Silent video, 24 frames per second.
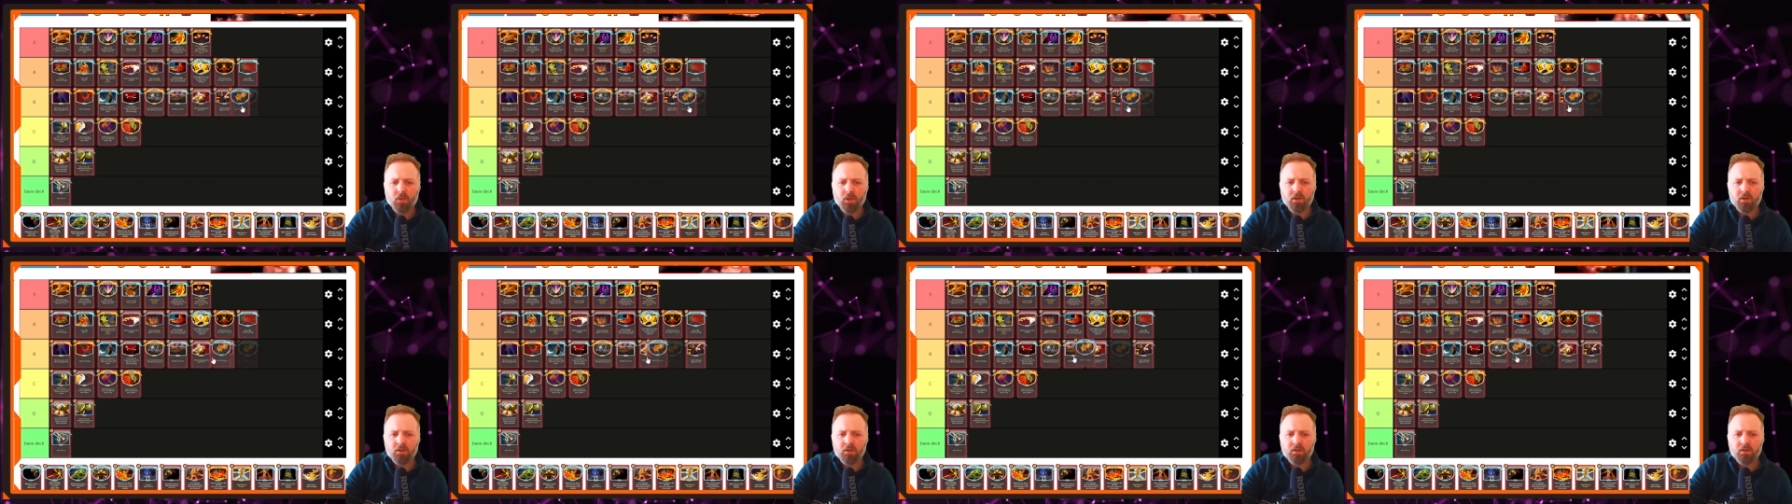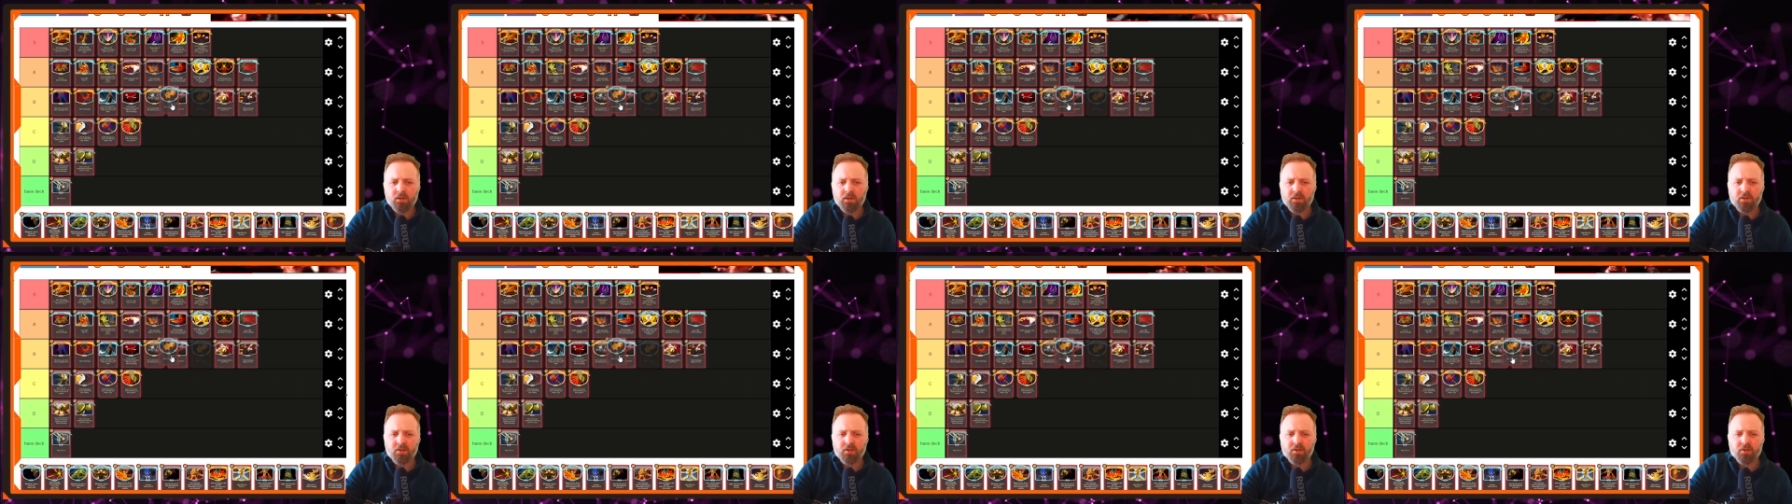
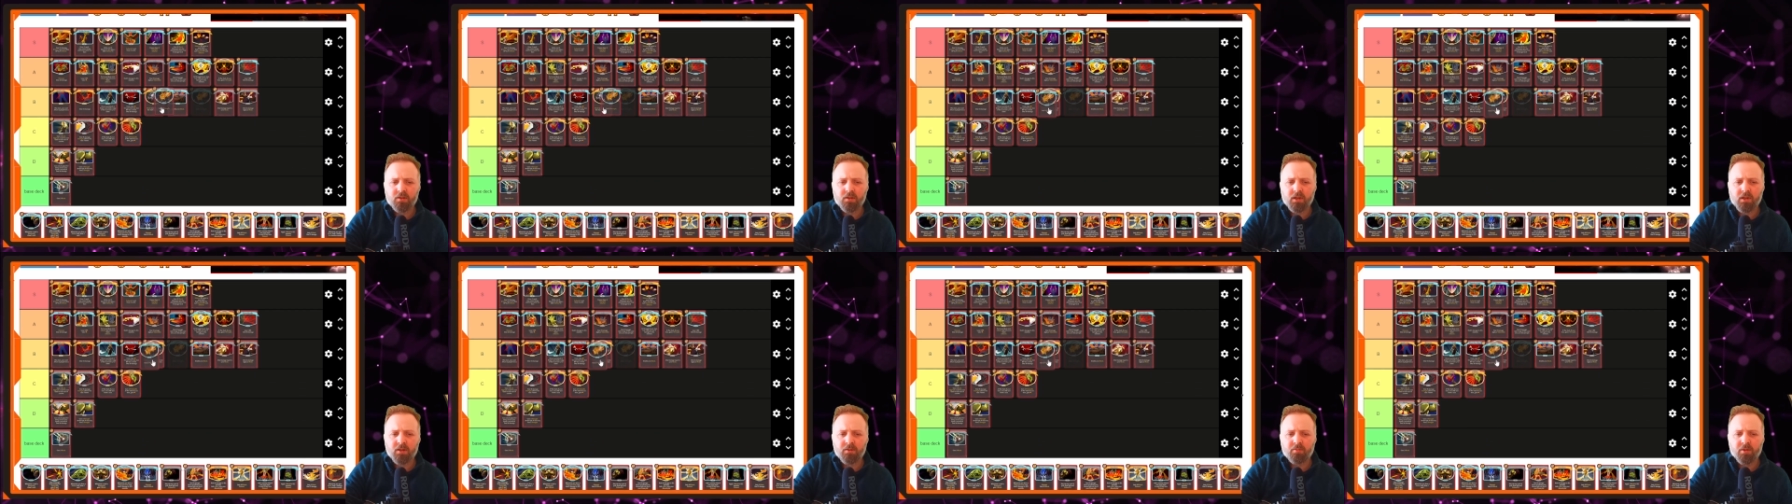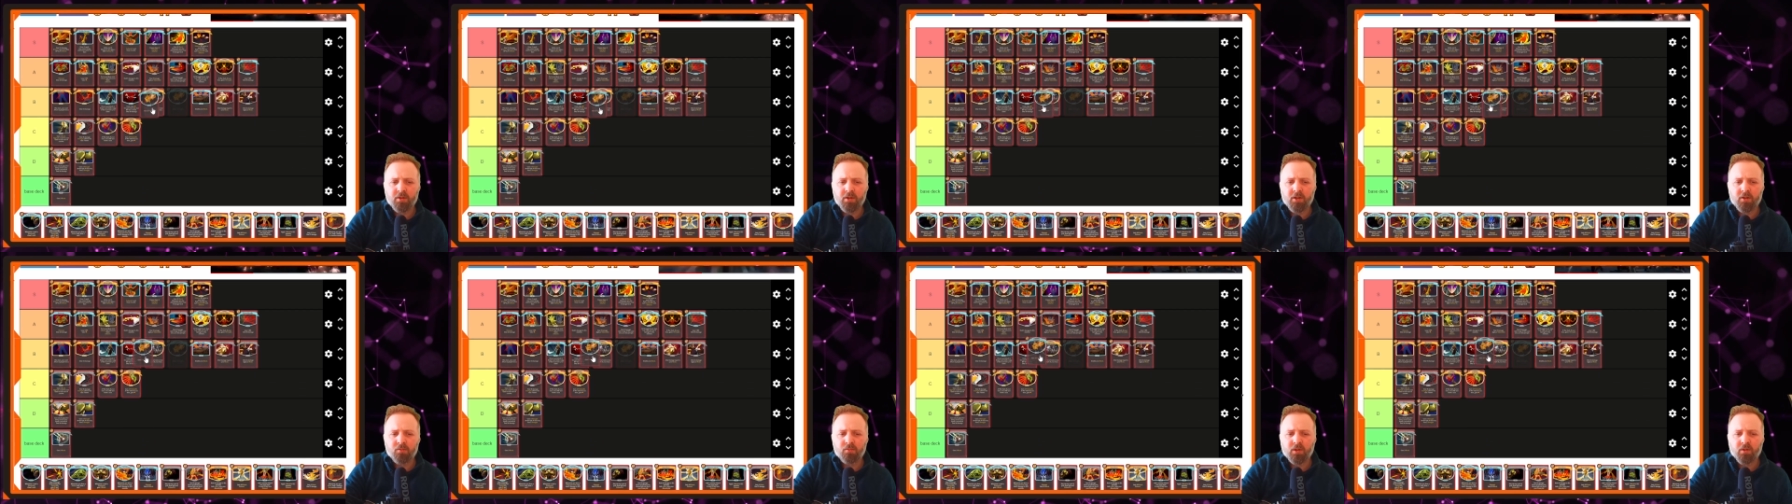I'd
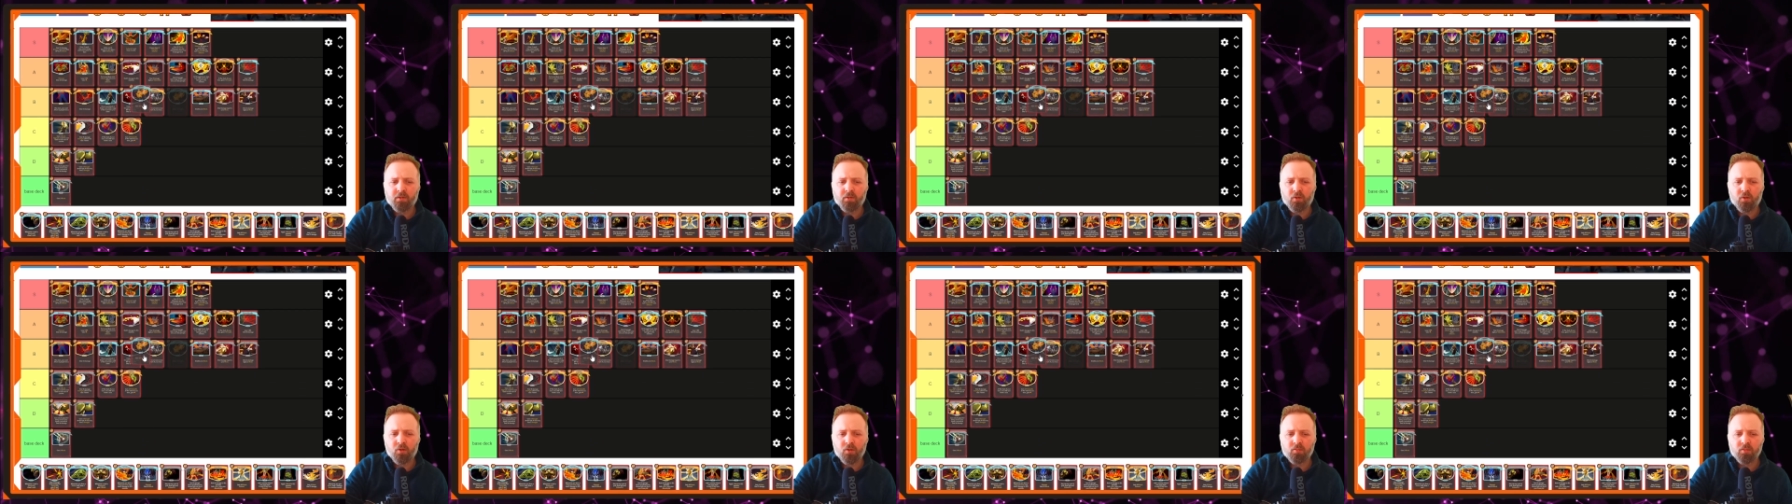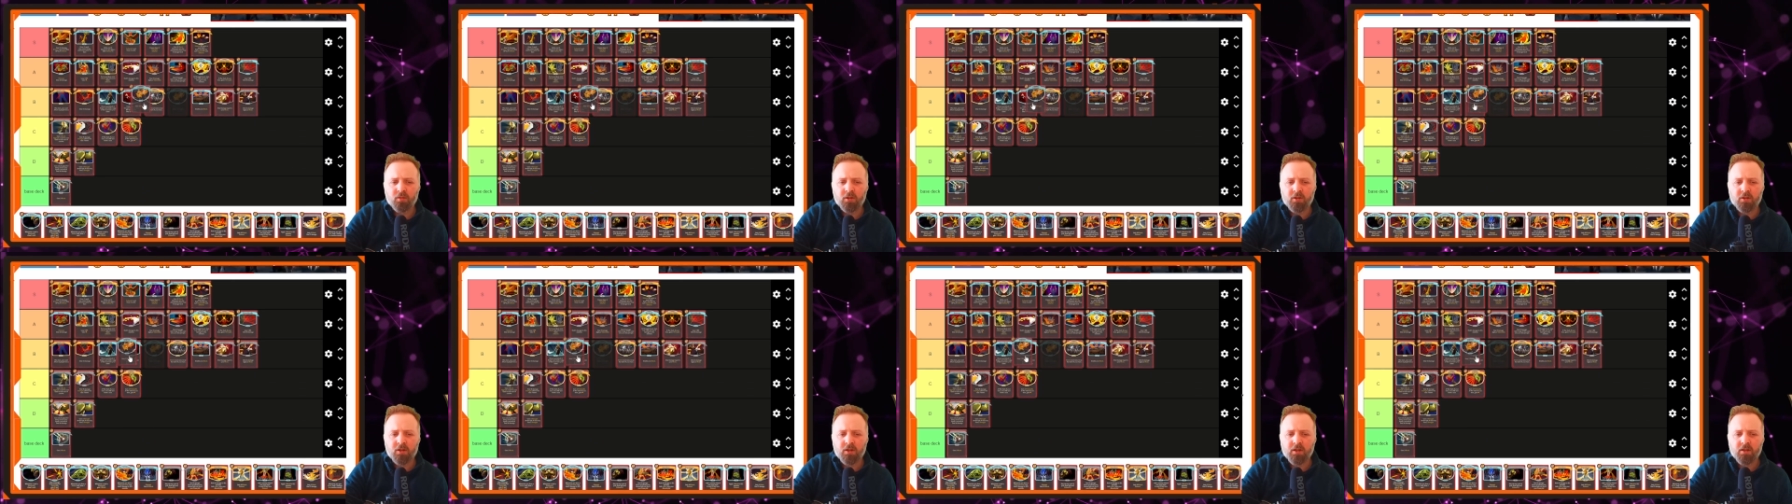put it above all the
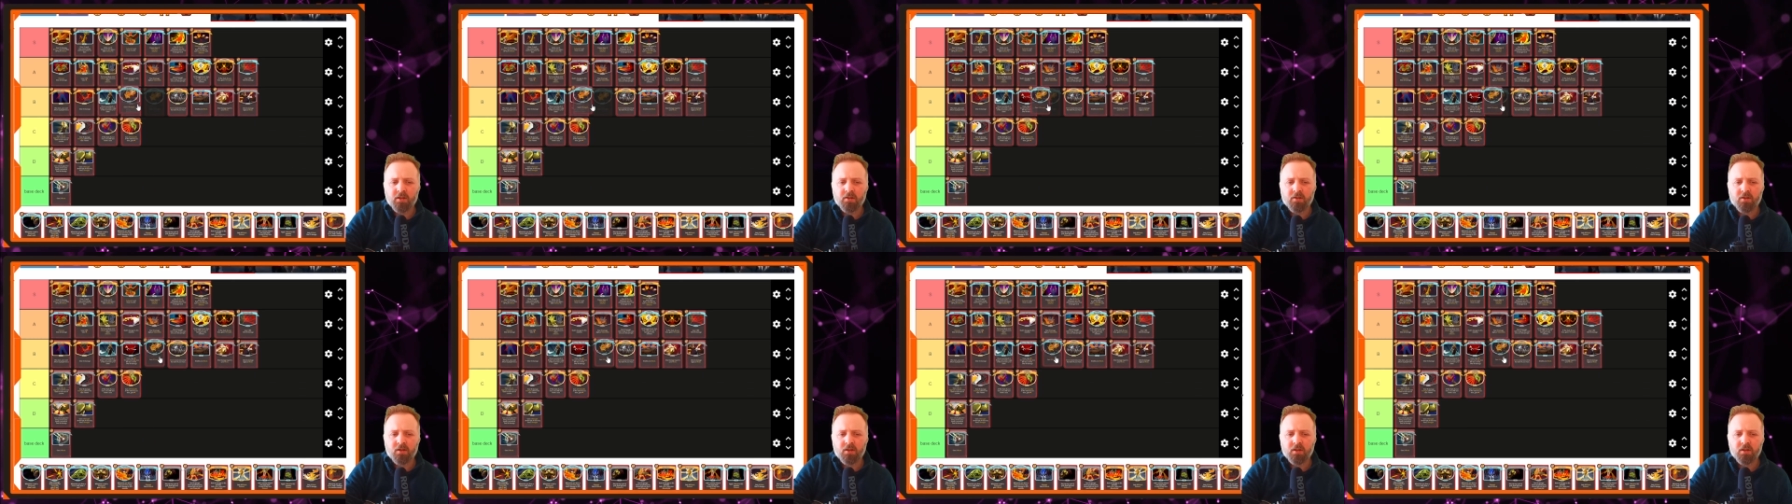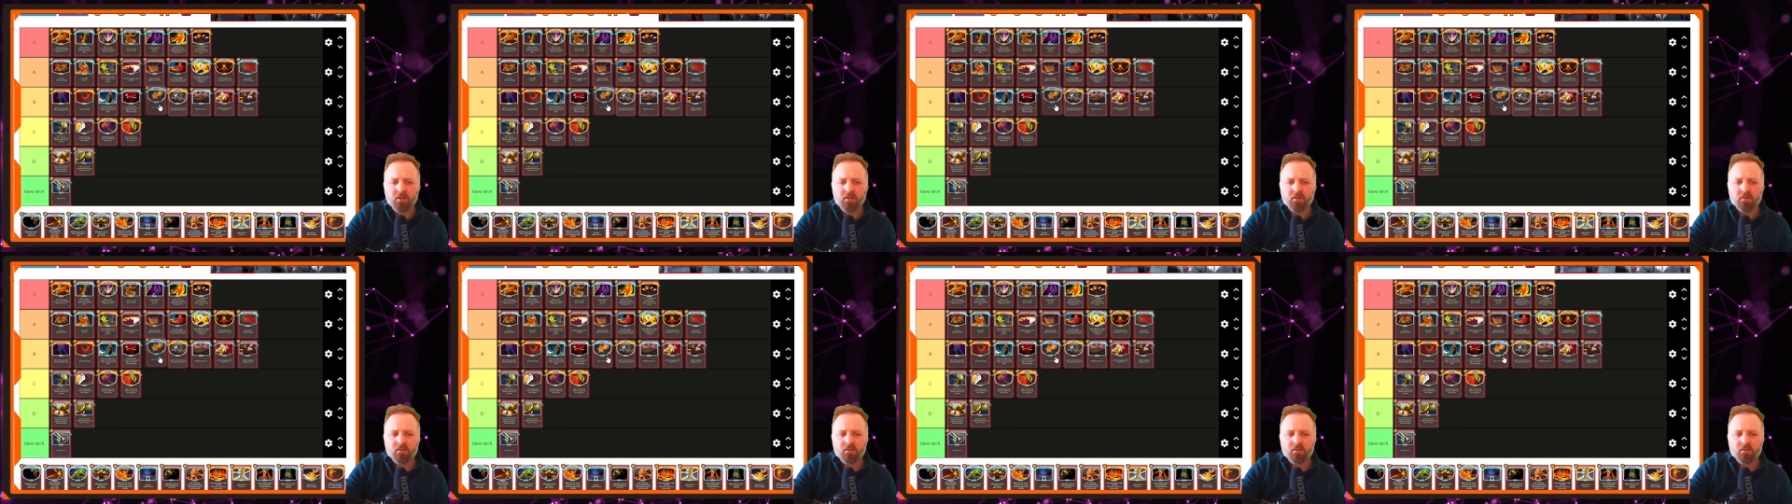block cards here.